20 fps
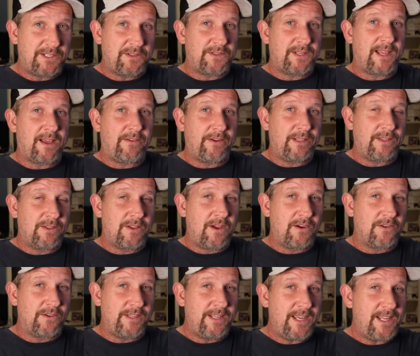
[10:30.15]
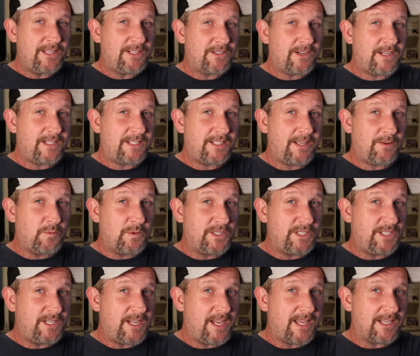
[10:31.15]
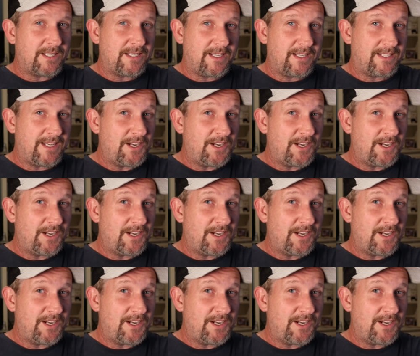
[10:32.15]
in totality longer. And the answer I said was yes.